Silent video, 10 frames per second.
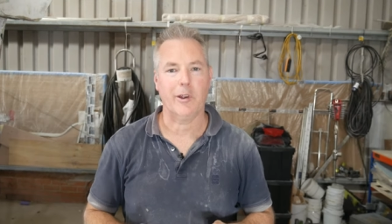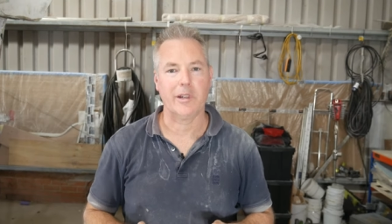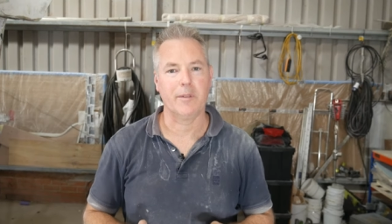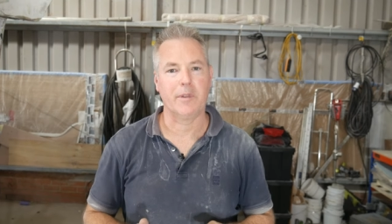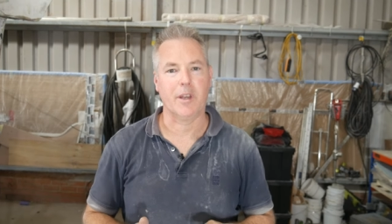I'll
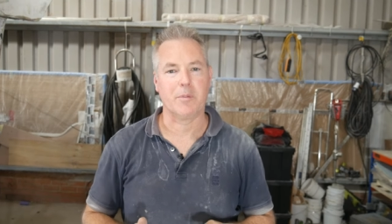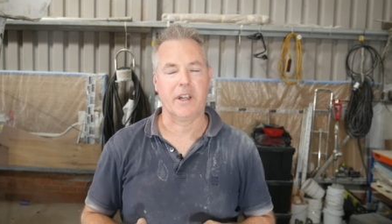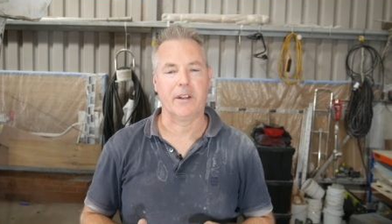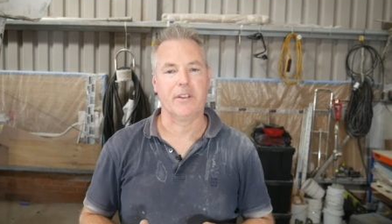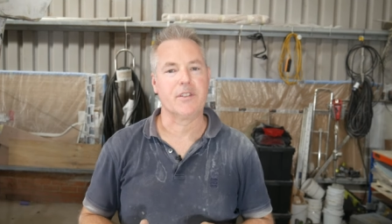leave the
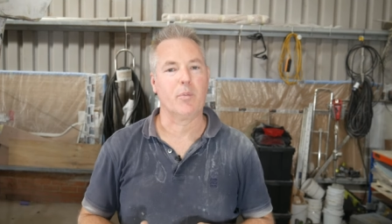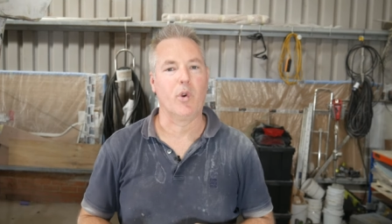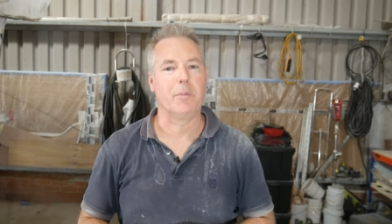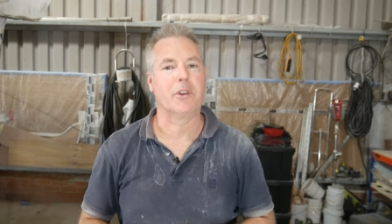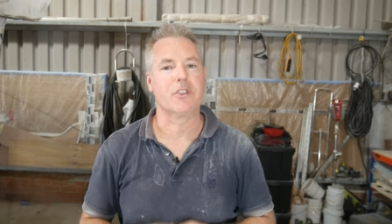update at this
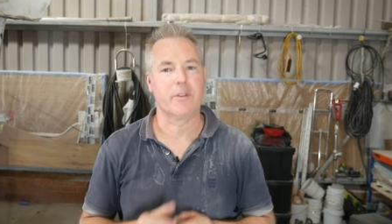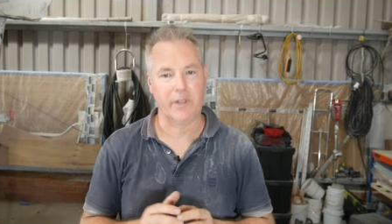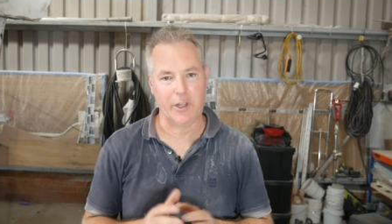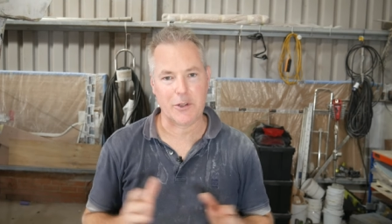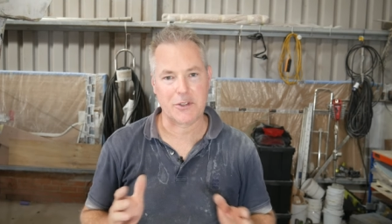point because the
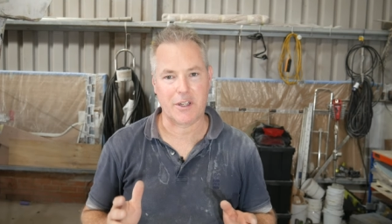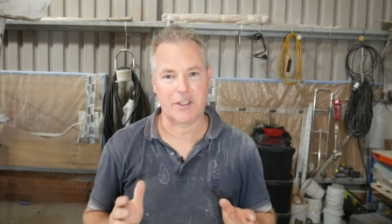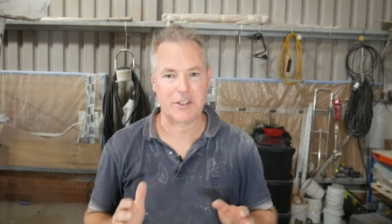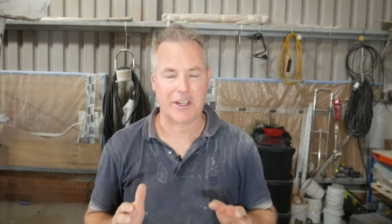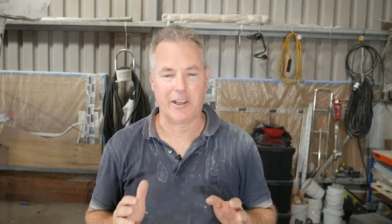video is
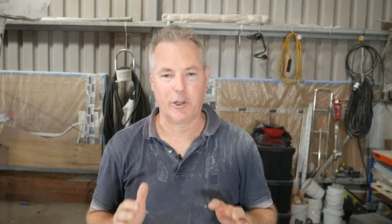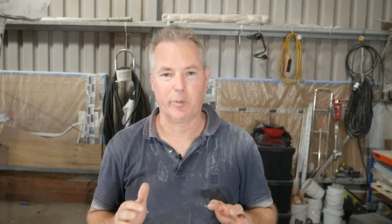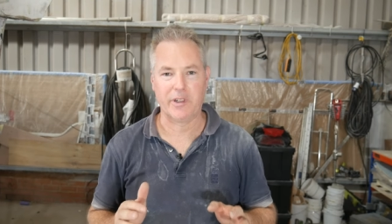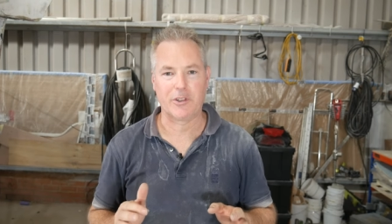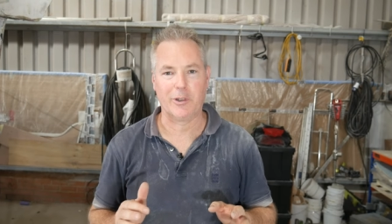starting to get a little
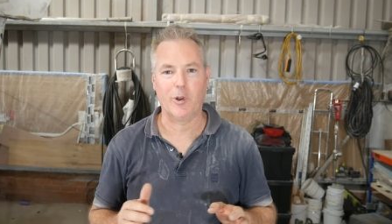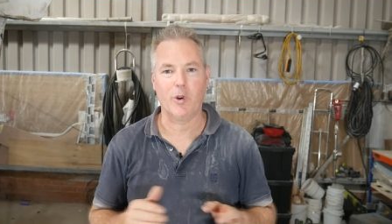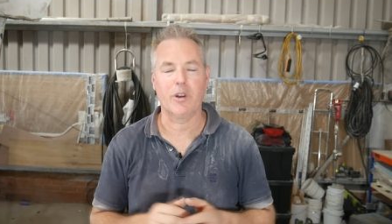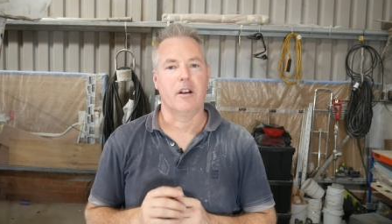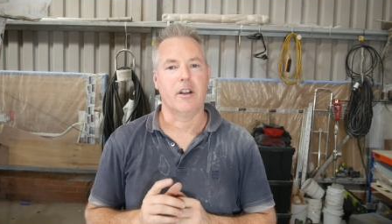bit too
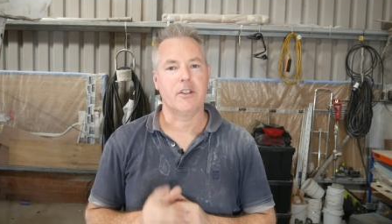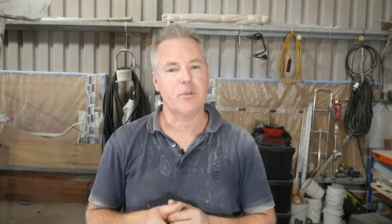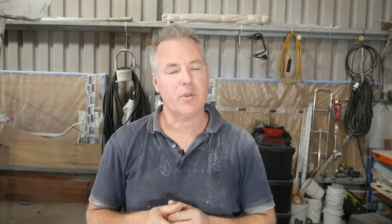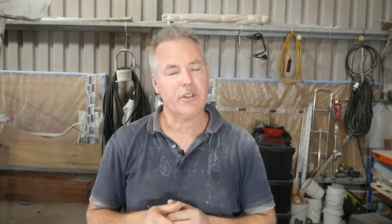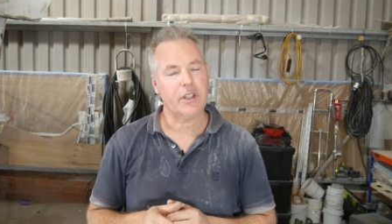long. I just
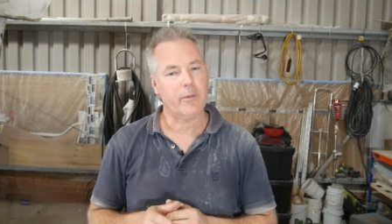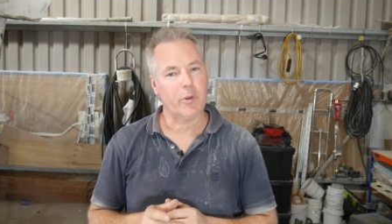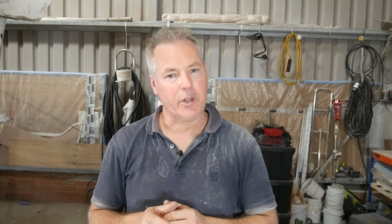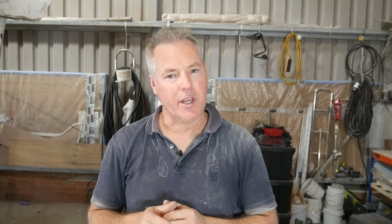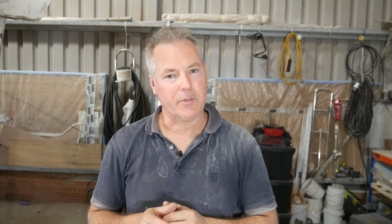wanted to give
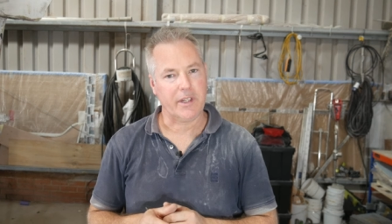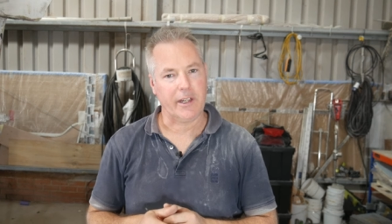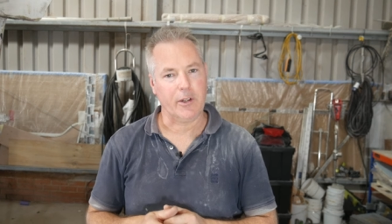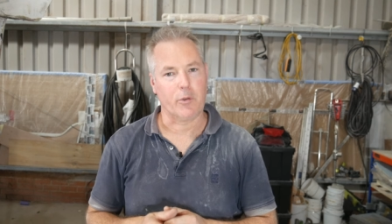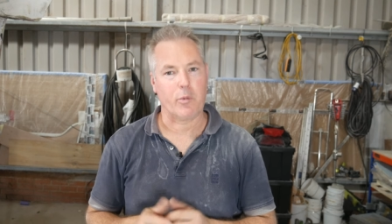you an
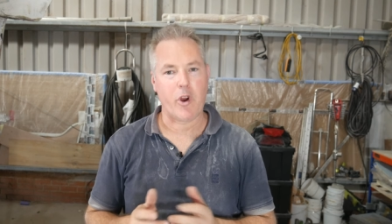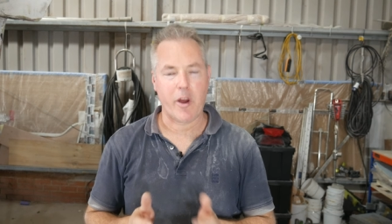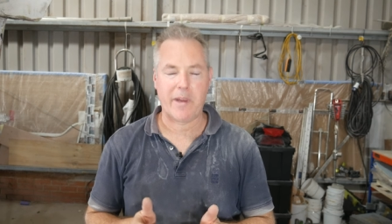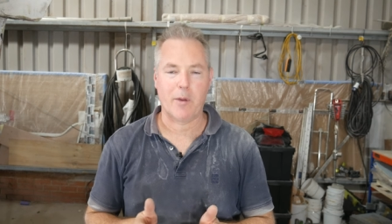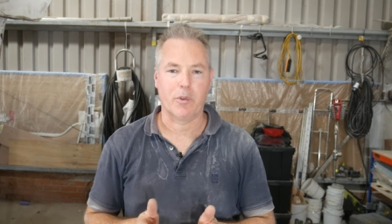update on where
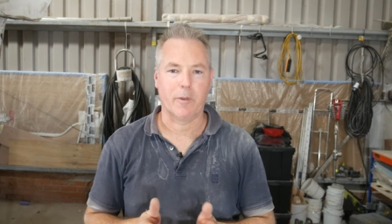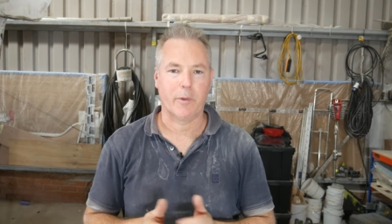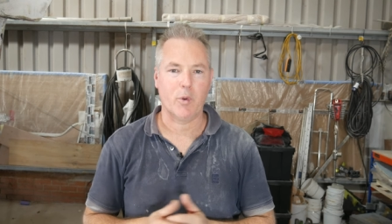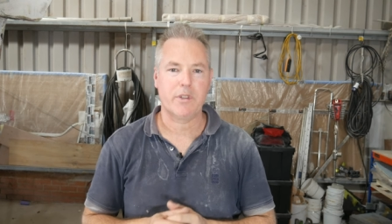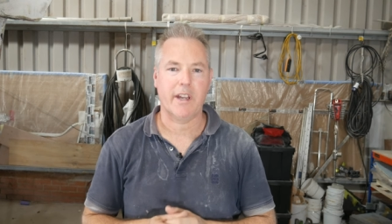I'm at with the
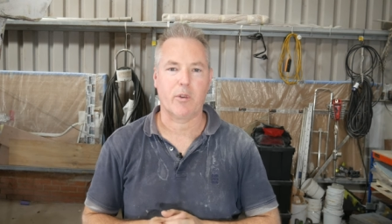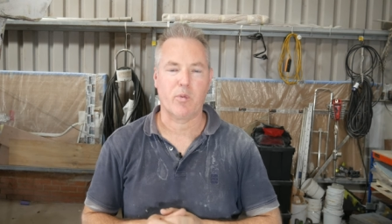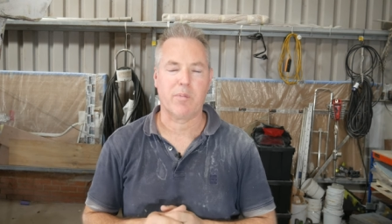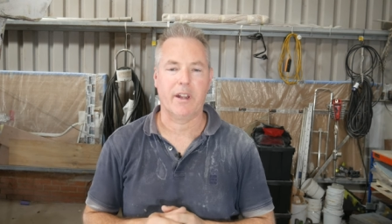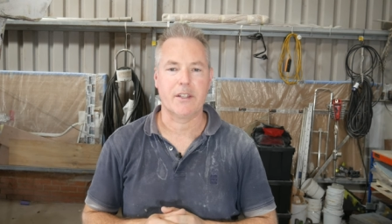fuel tank
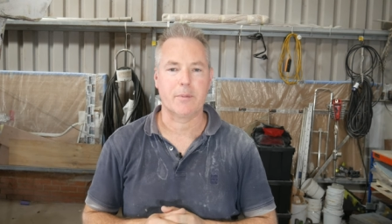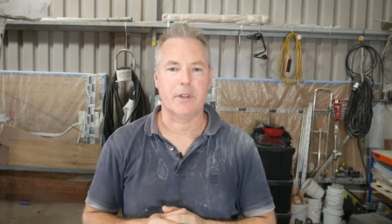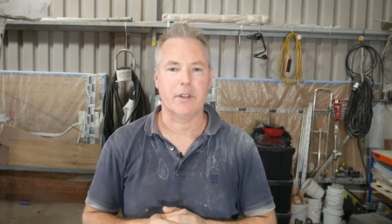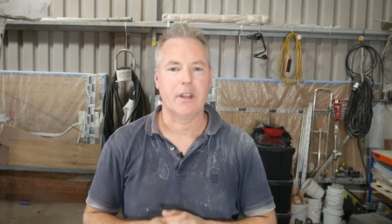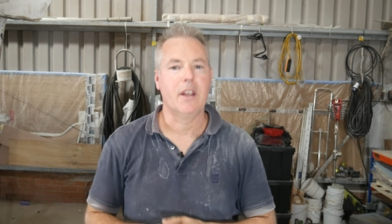
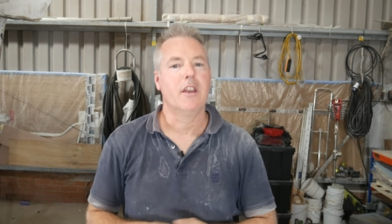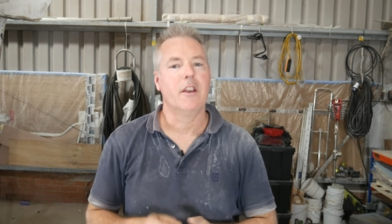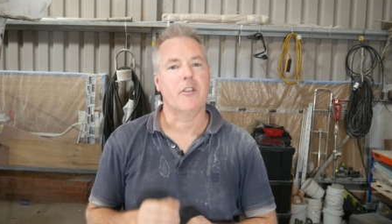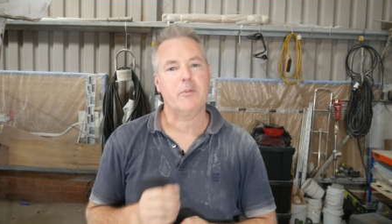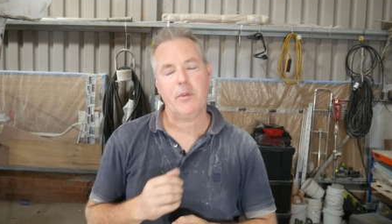replacement.
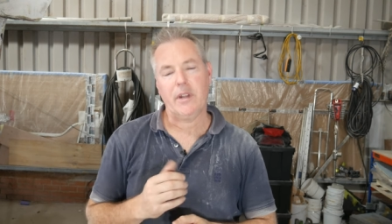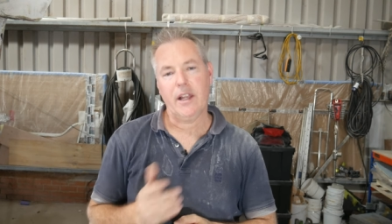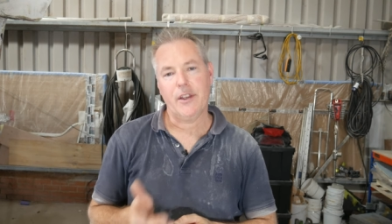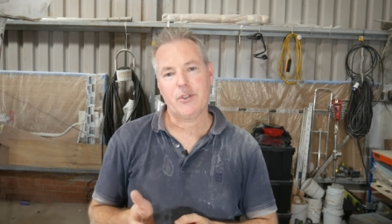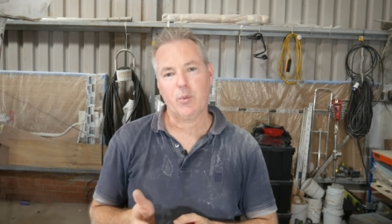I've spent the
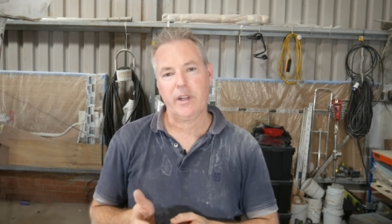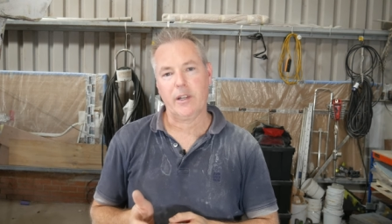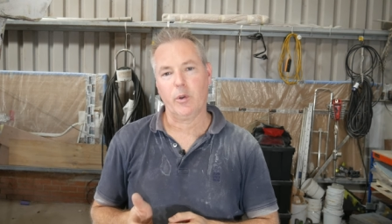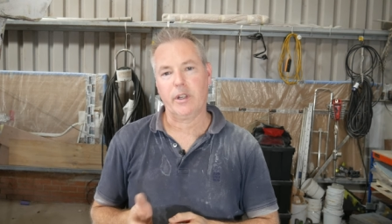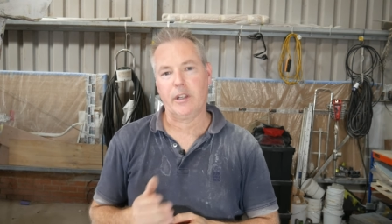last
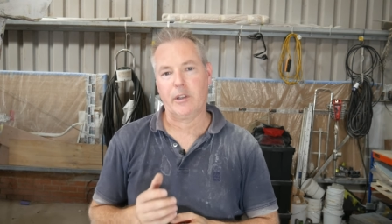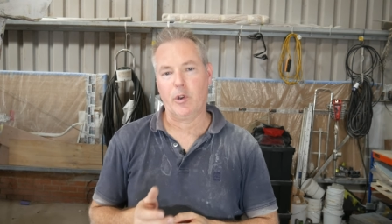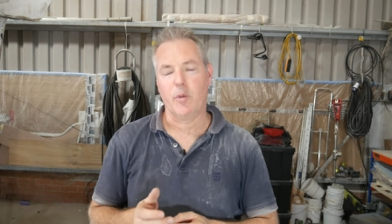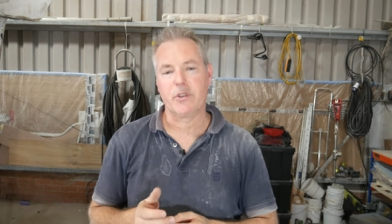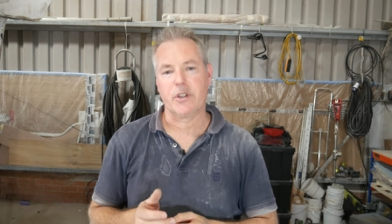week looking at the
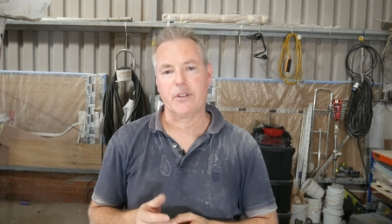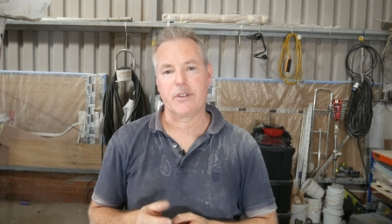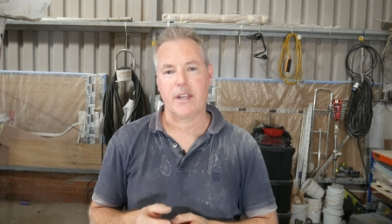options,